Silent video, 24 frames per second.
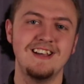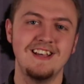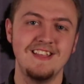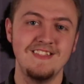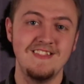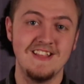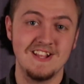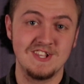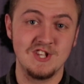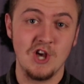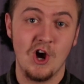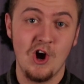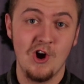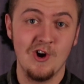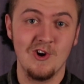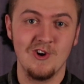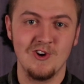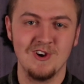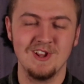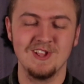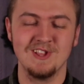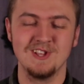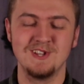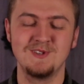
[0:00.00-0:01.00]
that's
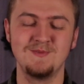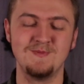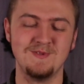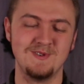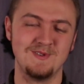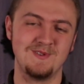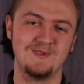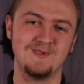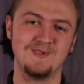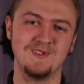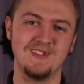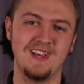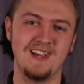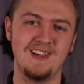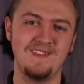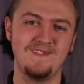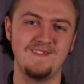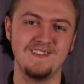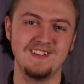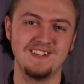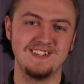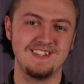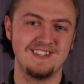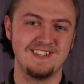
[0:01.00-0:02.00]
hard in the spiritual life,
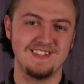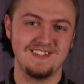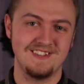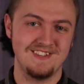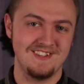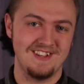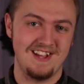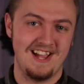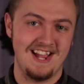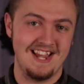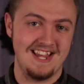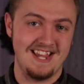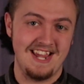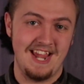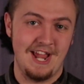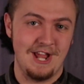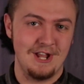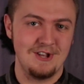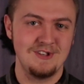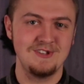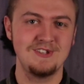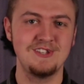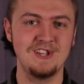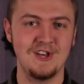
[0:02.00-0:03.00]
as I
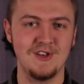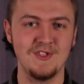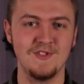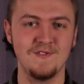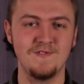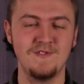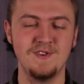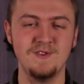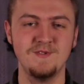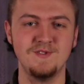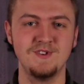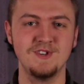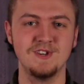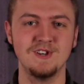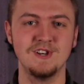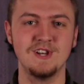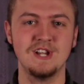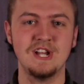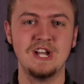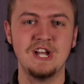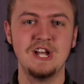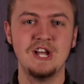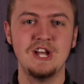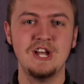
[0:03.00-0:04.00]
can't tell the future.
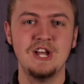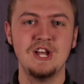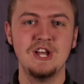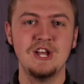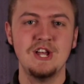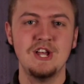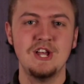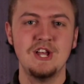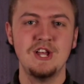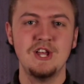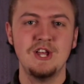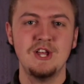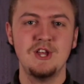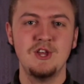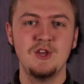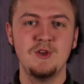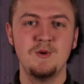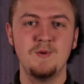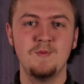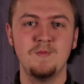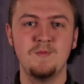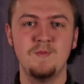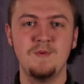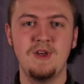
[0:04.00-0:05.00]

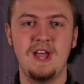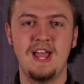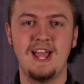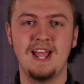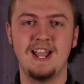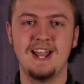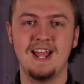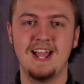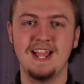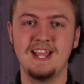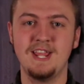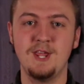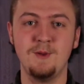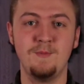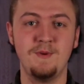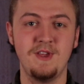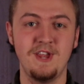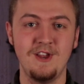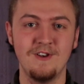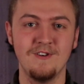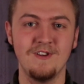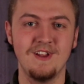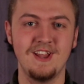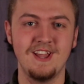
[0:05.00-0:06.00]
And I keep
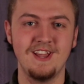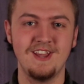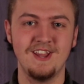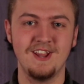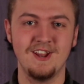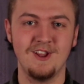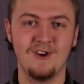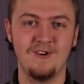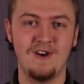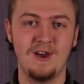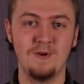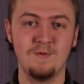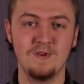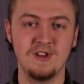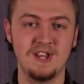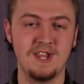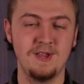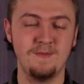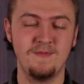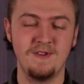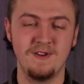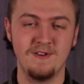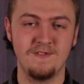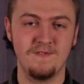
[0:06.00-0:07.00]
hearing, I would
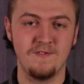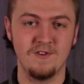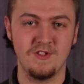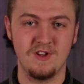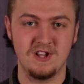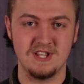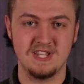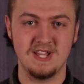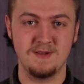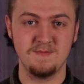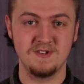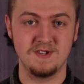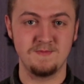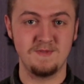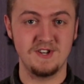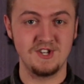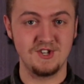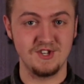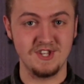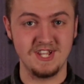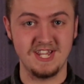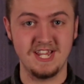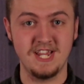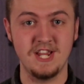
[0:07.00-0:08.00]
keep hearing for a long time,
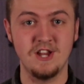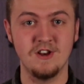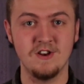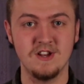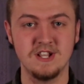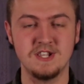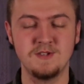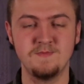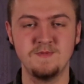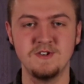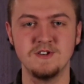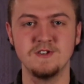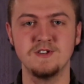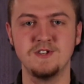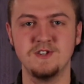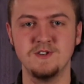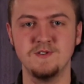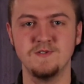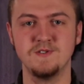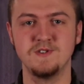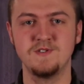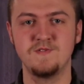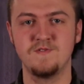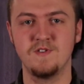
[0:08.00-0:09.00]
especially here at
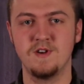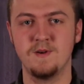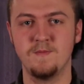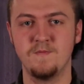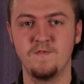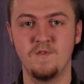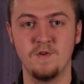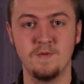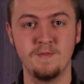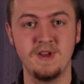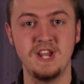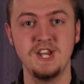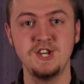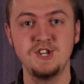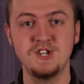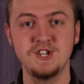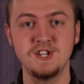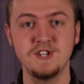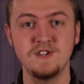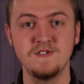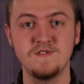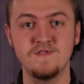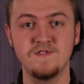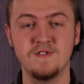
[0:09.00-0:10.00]
Spiritus, from
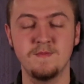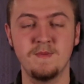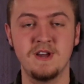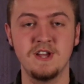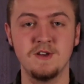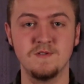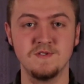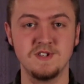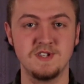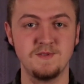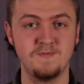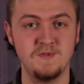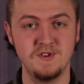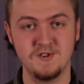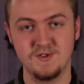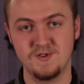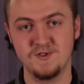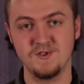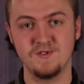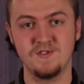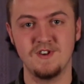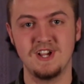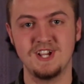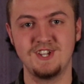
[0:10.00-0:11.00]
formation, from my own
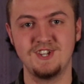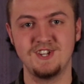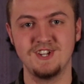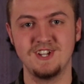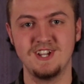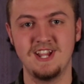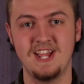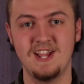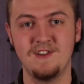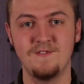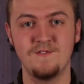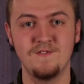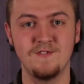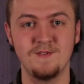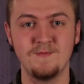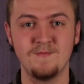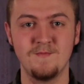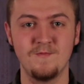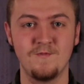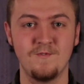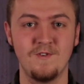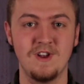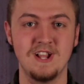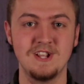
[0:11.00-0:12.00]
spiritual direction, and
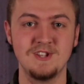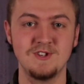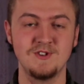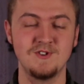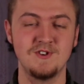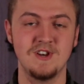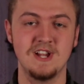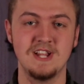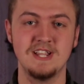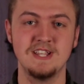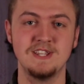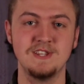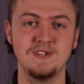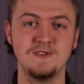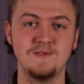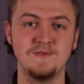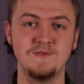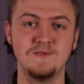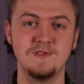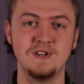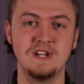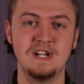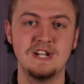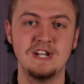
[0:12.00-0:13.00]
from friends trying
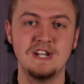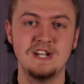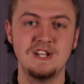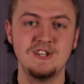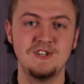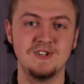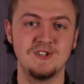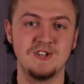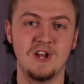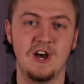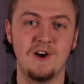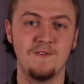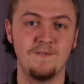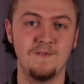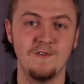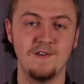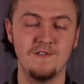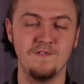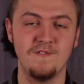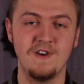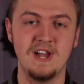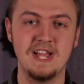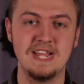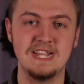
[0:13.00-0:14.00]
to just offer
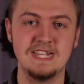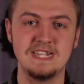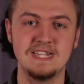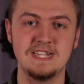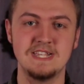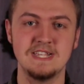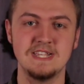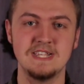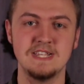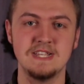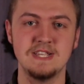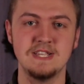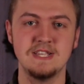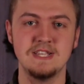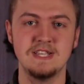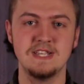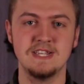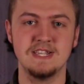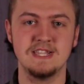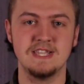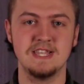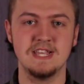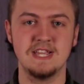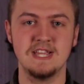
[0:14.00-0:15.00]
advice,
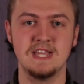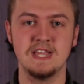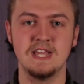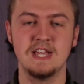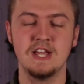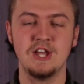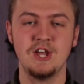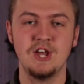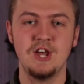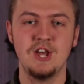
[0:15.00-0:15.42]
is that